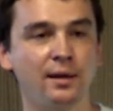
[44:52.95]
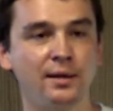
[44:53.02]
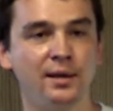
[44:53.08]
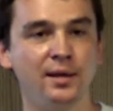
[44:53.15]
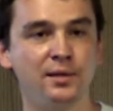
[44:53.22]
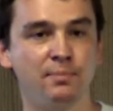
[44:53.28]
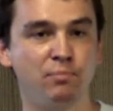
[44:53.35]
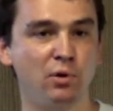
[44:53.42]

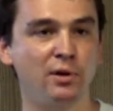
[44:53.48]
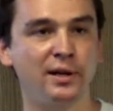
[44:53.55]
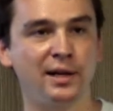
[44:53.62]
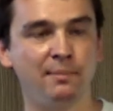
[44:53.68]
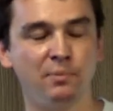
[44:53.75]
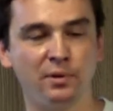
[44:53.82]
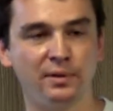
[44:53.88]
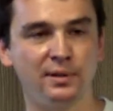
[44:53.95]
gets brought
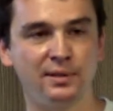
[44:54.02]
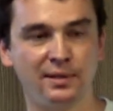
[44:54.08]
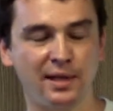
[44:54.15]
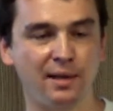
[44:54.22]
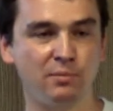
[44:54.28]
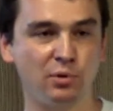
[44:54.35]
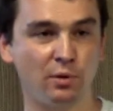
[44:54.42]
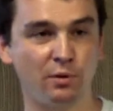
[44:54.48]
up on the
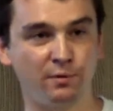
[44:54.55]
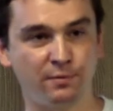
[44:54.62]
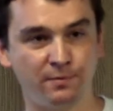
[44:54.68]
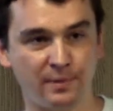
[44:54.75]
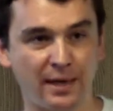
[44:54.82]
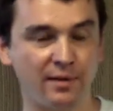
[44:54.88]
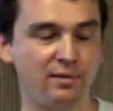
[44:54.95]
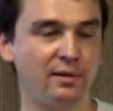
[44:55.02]
same sort of
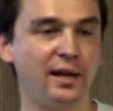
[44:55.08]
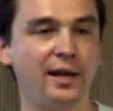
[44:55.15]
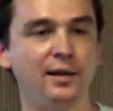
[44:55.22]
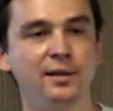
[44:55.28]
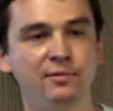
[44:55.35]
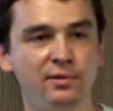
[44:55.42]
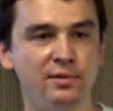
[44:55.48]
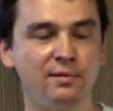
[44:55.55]
underlying
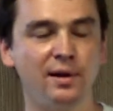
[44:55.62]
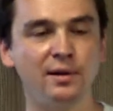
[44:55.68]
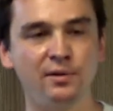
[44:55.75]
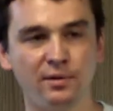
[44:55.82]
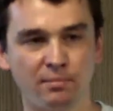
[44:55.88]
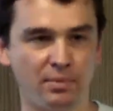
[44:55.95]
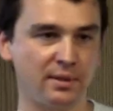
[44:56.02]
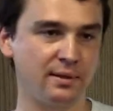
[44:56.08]

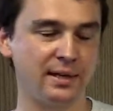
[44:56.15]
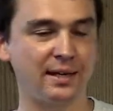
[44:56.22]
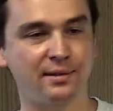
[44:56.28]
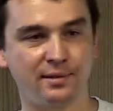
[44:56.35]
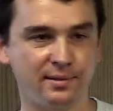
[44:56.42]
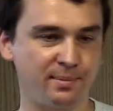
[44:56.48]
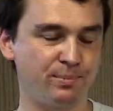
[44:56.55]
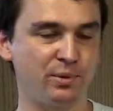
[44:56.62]
infrastructure, but
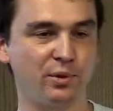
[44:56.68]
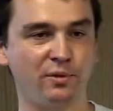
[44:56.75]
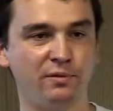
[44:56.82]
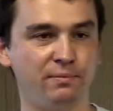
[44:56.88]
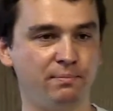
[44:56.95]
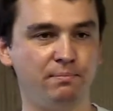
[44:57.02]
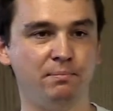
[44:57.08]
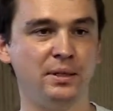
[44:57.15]
that's sort
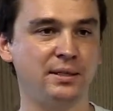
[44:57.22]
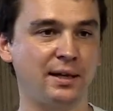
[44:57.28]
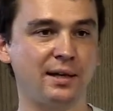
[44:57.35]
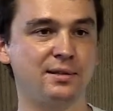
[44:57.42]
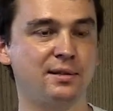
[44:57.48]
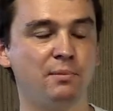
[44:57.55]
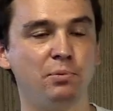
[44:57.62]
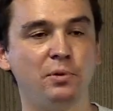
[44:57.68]
of
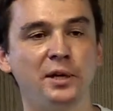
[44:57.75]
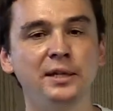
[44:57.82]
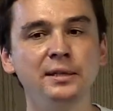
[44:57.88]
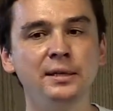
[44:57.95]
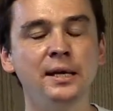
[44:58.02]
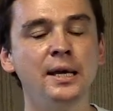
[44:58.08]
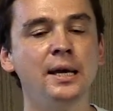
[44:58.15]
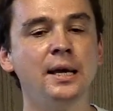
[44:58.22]
besides the point.